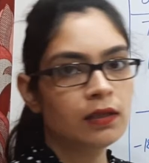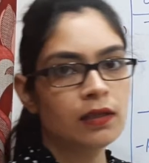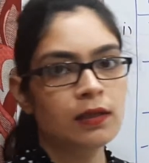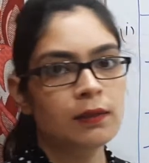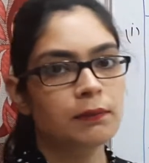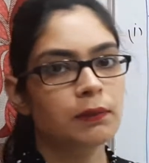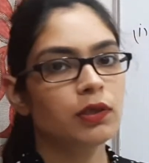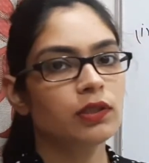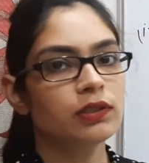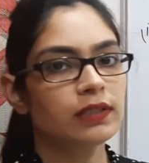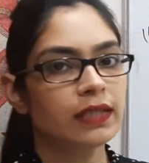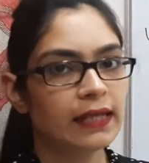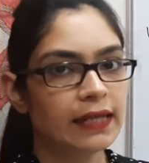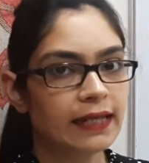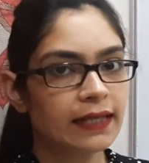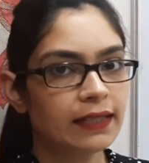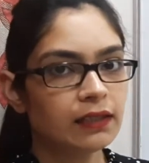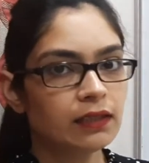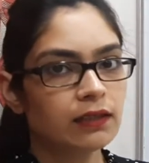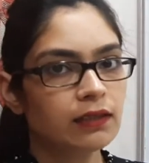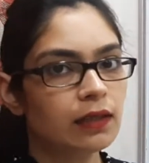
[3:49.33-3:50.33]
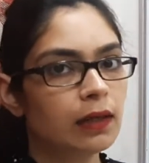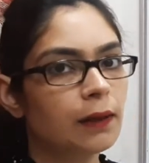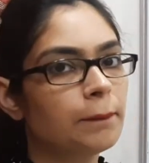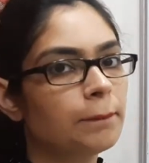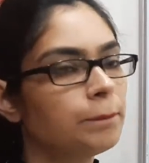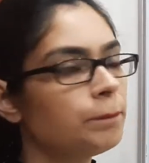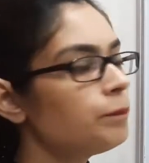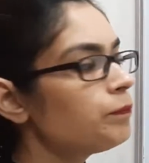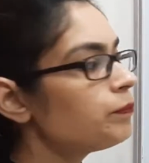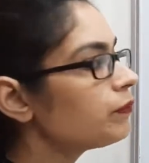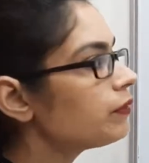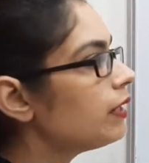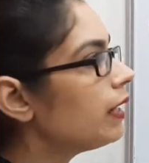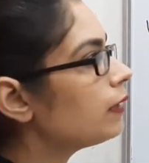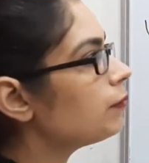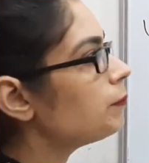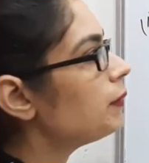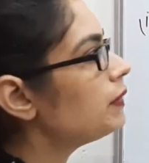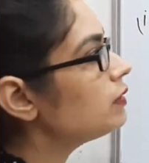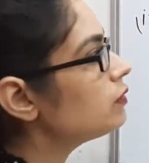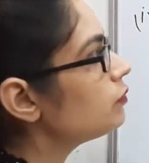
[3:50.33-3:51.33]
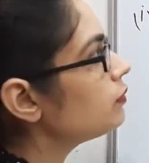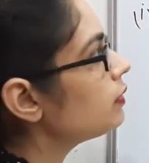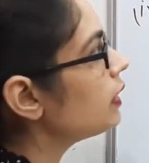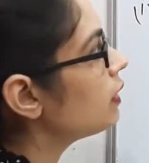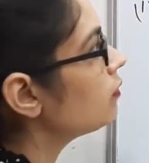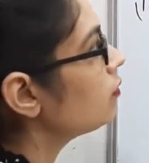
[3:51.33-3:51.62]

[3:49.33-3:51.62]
Because 8th term, that means we are